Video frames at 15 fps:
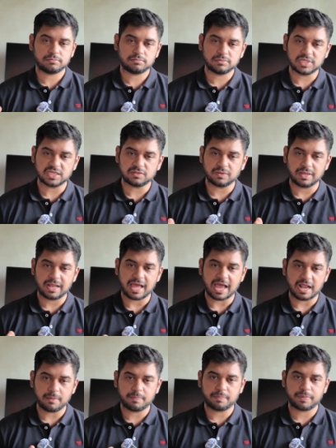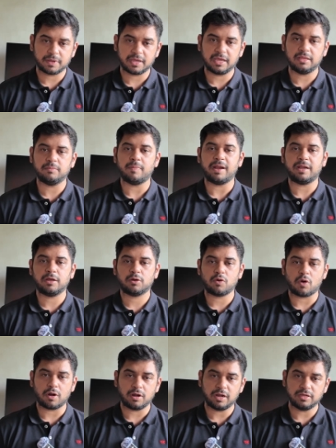this will help in better
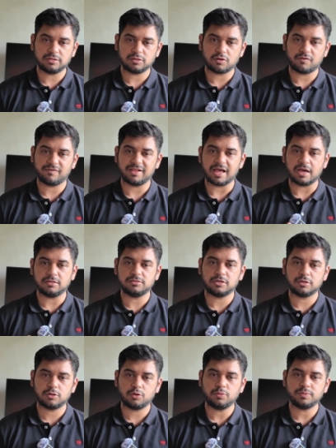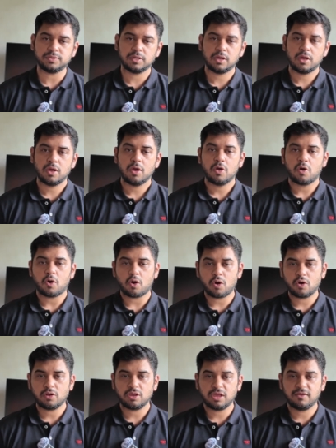coordination of larger groups.
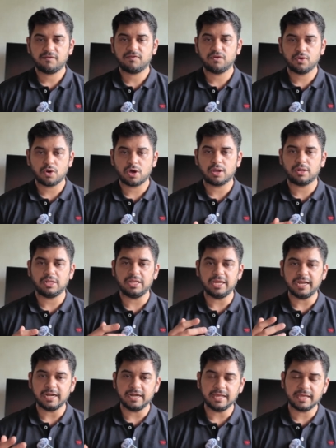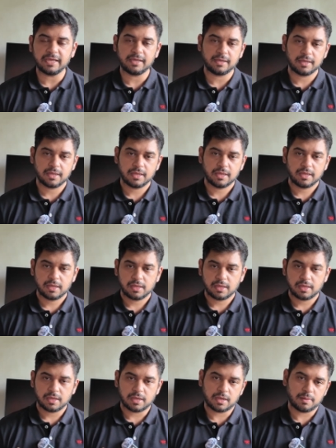Or if you are leading
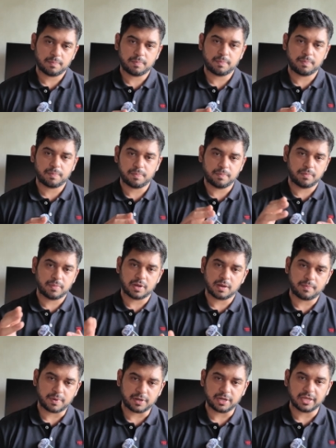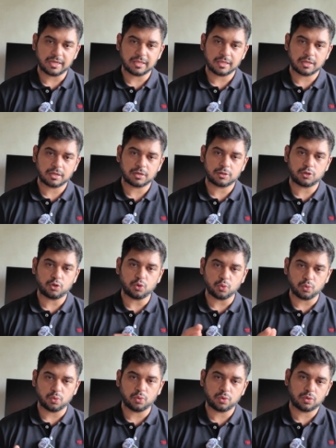a, a particular
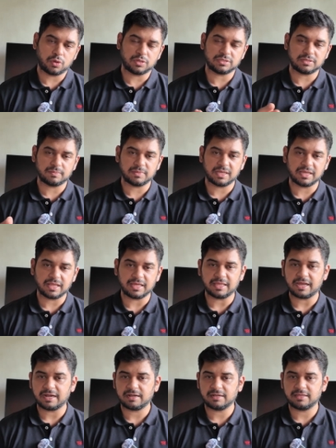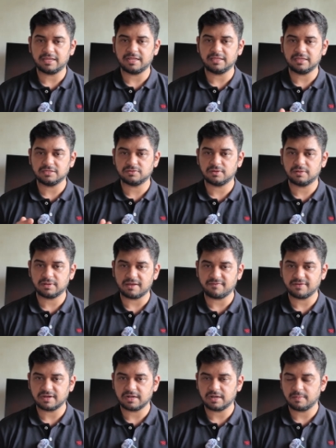tour or something like that, then this will
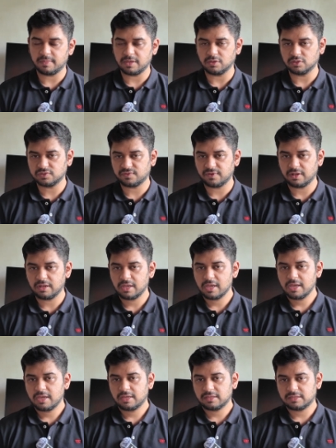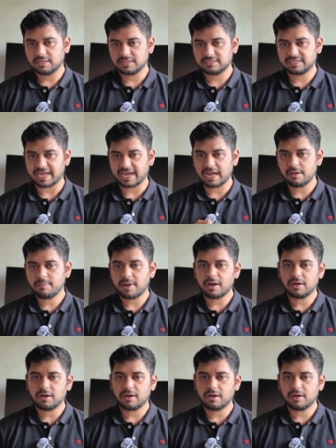definitely be useful. The second